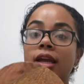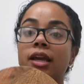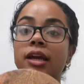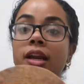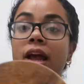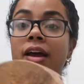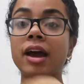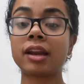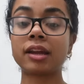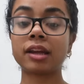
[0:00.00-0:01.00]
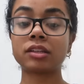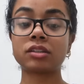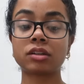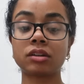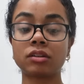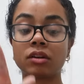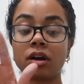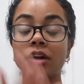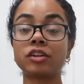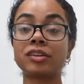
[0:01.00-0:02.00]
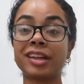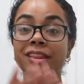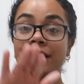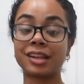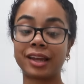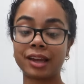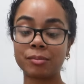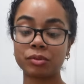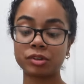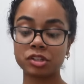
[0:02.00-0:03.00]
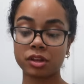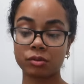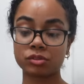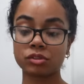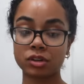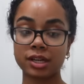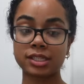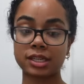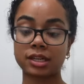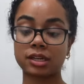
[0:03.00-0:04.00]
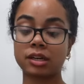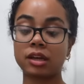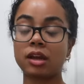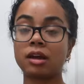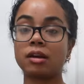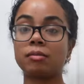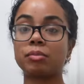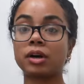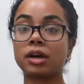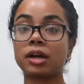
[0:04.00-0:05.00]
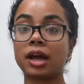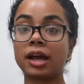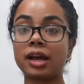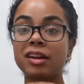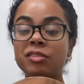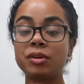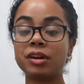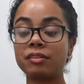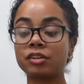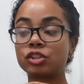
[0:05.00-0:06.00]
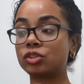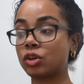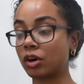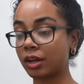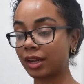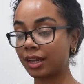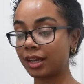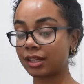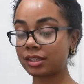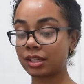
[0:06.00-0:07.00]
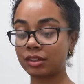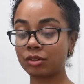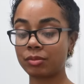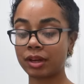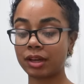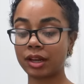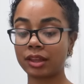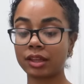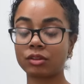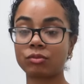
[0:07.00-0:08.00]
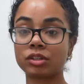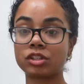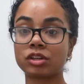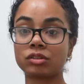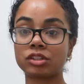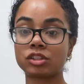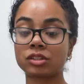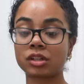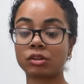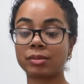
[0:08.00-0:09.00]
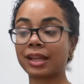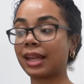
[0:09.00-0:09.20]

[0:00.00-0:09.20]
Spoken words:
and I had it underneath the lamp, which I thought was a good idea, but I kind of want to darken it a little bit. I think the wood tone is just a little bit